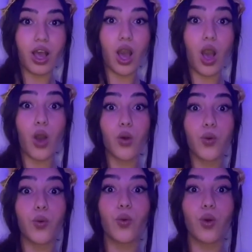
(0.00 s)
Oh,
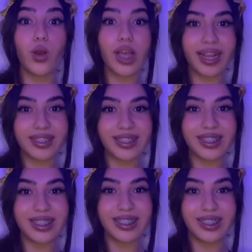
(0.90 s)
right.
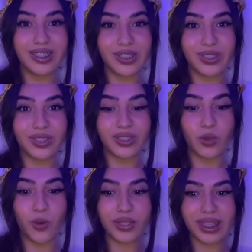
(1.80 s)
You must be
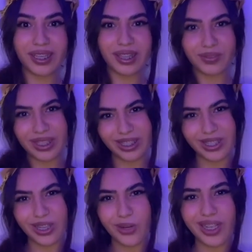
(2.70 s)
the census unit.